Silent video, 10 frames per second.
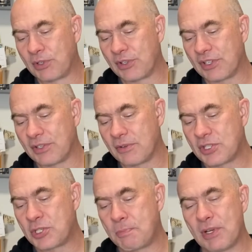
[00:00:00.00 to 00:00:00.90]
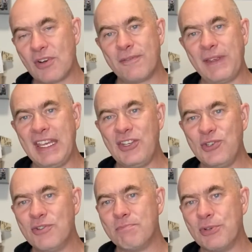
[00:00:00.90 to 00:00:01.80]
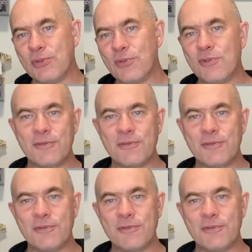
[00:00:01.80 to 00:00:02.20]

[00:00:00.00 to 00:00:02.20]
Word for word: going to spin off a new bureau